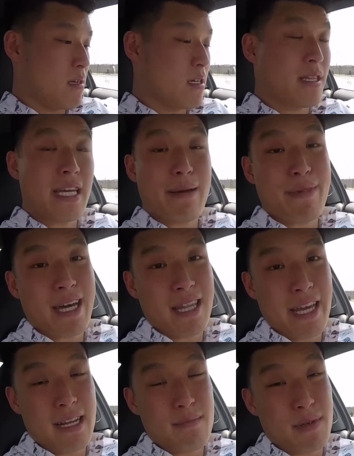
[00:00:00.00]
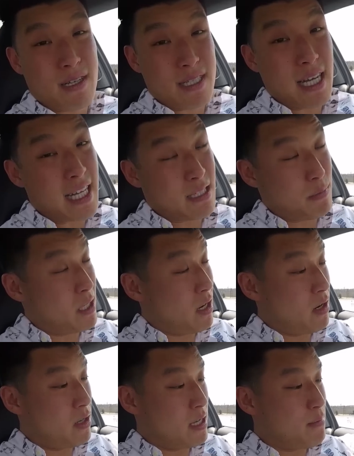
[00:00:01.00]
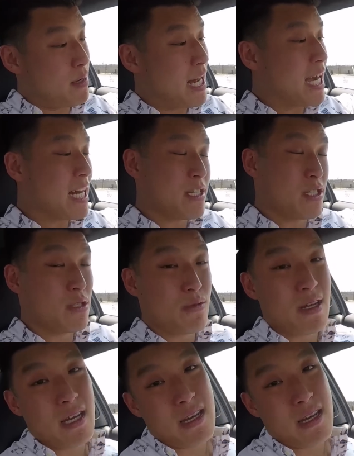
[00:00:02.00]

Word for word: Good thing I'm not late because I like to be early, but I gotta shoot.